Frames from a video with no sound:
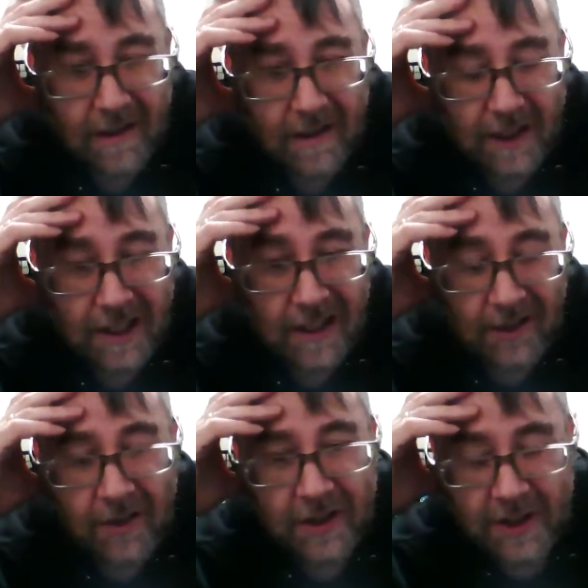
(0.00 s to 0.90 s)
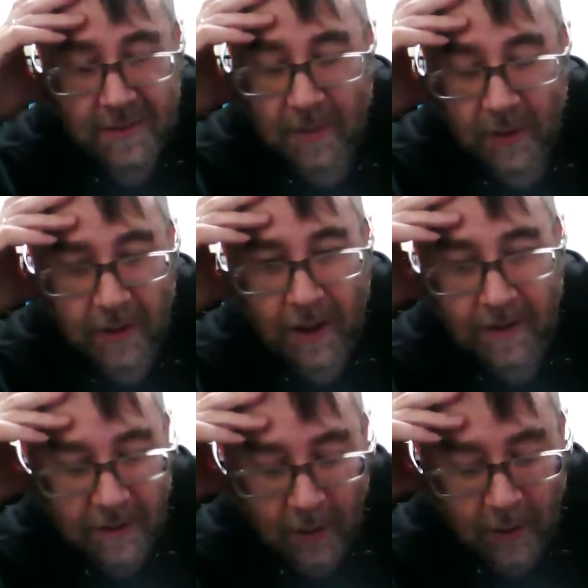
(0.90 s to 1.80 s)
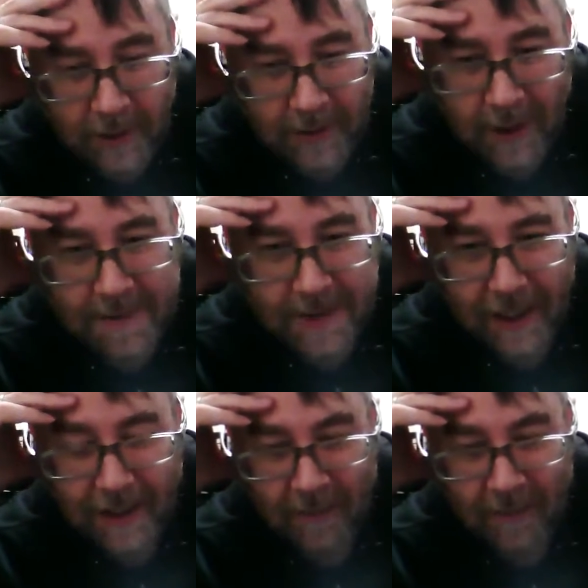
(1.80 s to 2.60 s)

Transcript: Like you can just go to his website